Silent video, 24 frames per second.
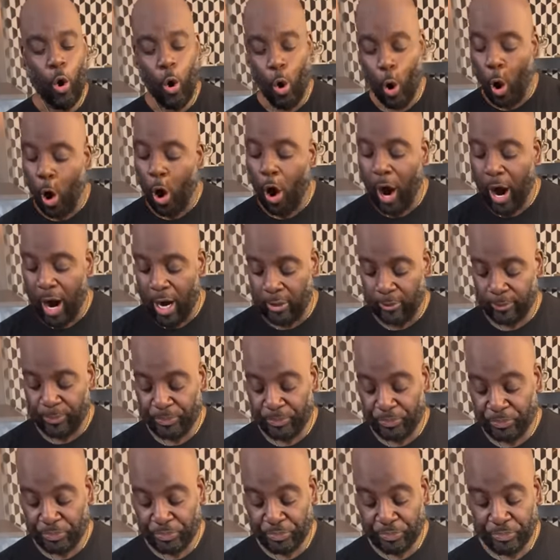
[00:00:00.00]
Or,
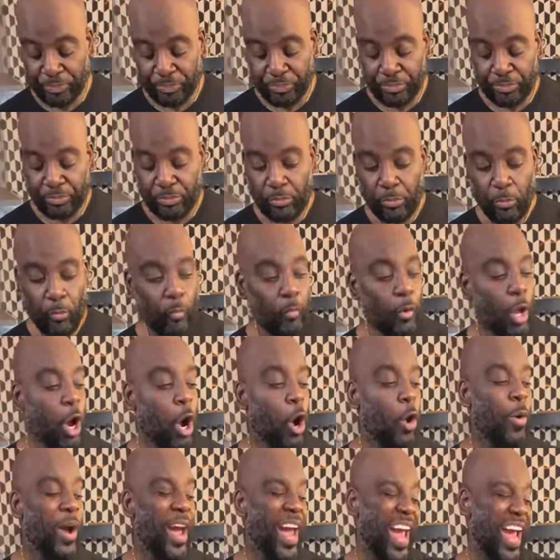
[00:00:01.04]

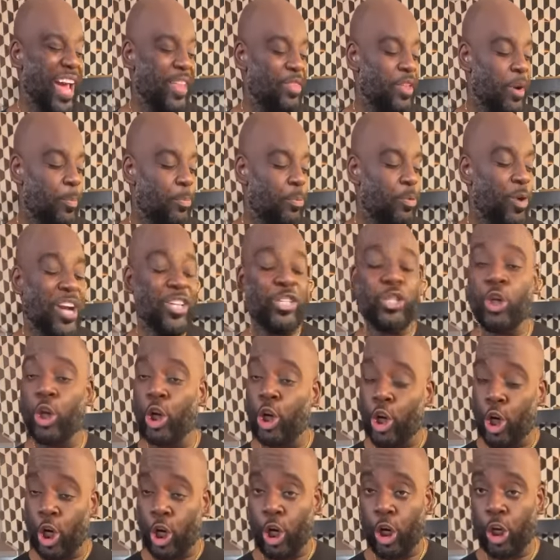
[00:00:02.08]
oh, and the pressure
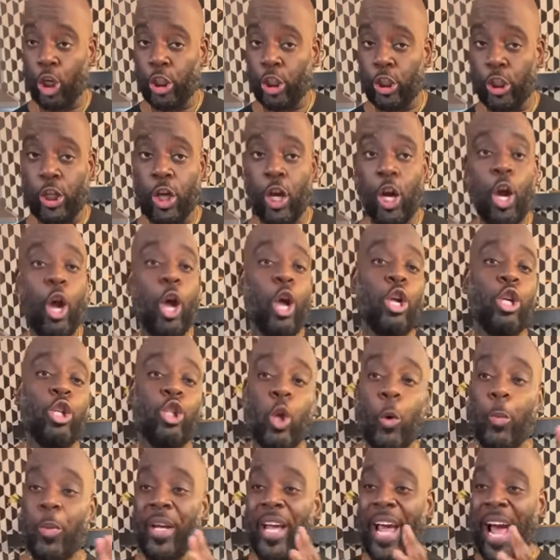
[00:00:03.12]
cooker.
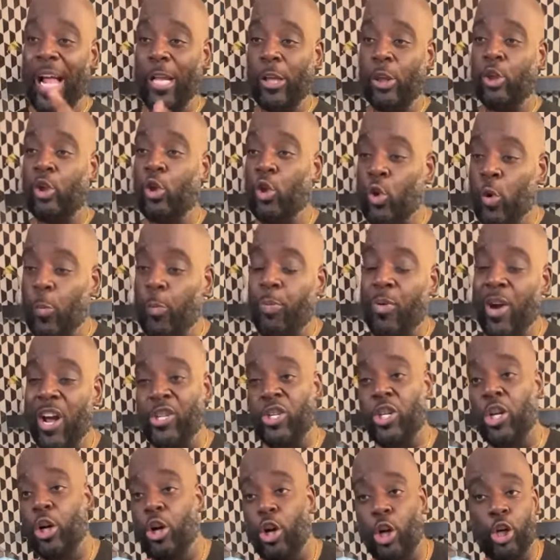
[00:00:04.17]
So we got two
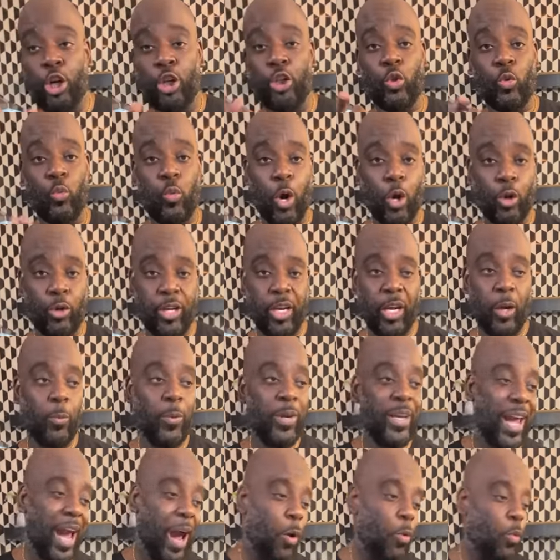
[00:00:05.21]
pressure cookers working.
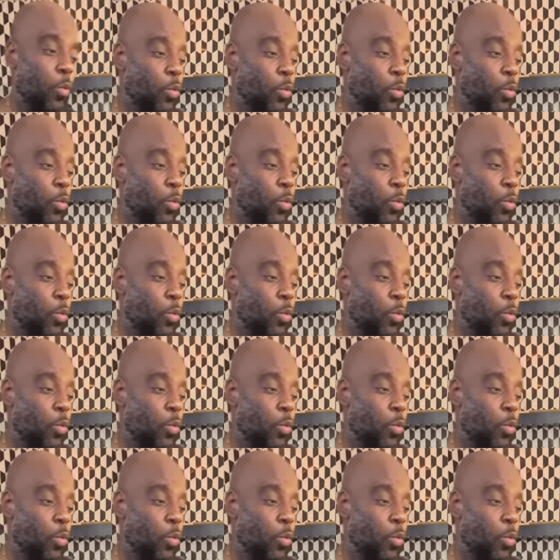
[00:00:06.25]
We got